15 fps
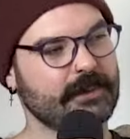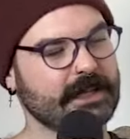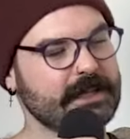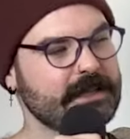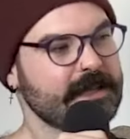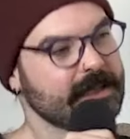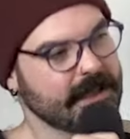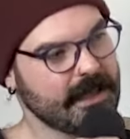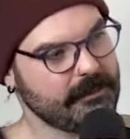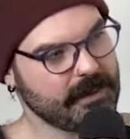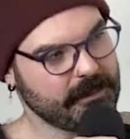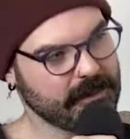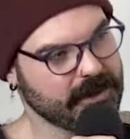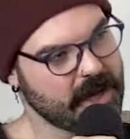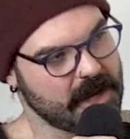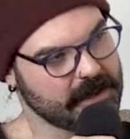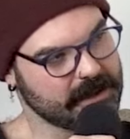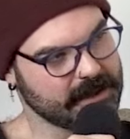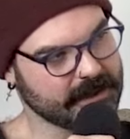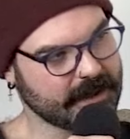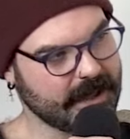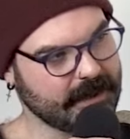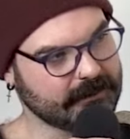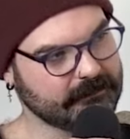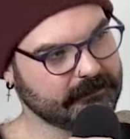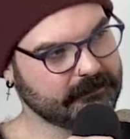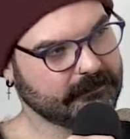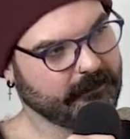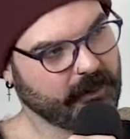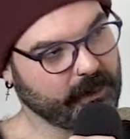Why do you think gay people talk like that?
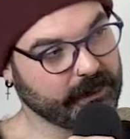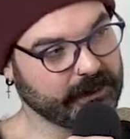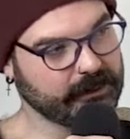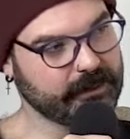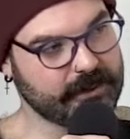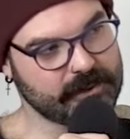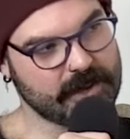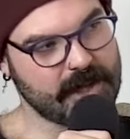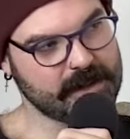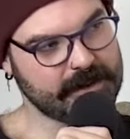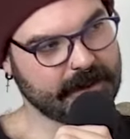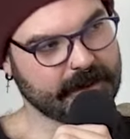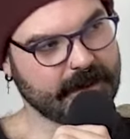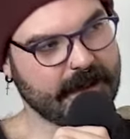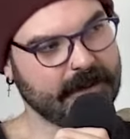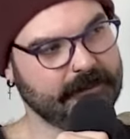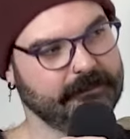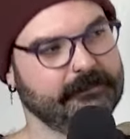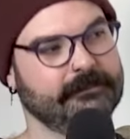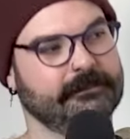Quote unquote talk like that?